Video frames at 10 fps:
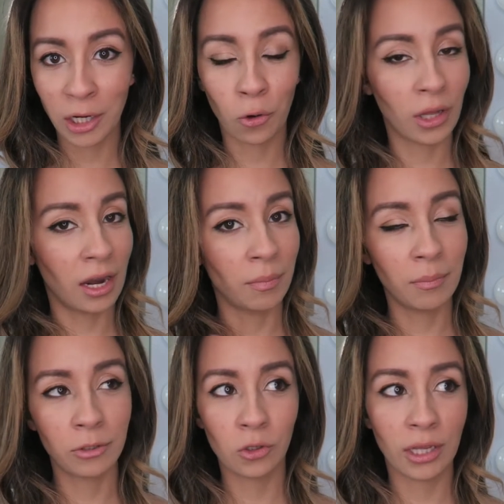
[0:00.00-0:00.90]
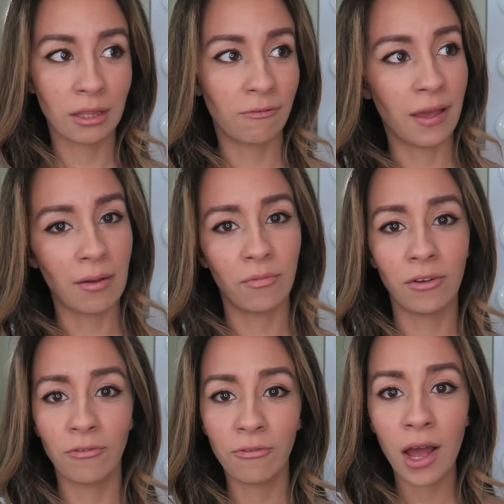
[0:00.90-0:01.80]
I know a lot of people do like the
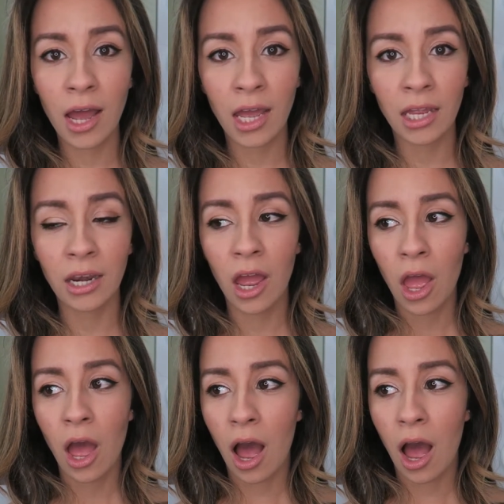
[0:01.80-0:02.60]
FabFitFun.